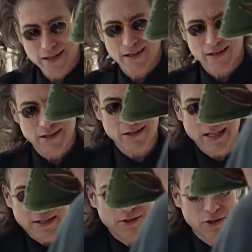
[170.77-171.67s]
You look like
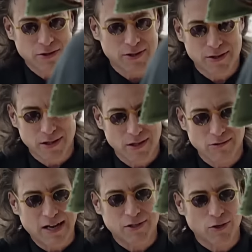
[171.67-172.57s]
the Jewish
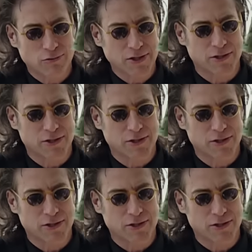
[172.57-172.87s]
Rato Rizzo.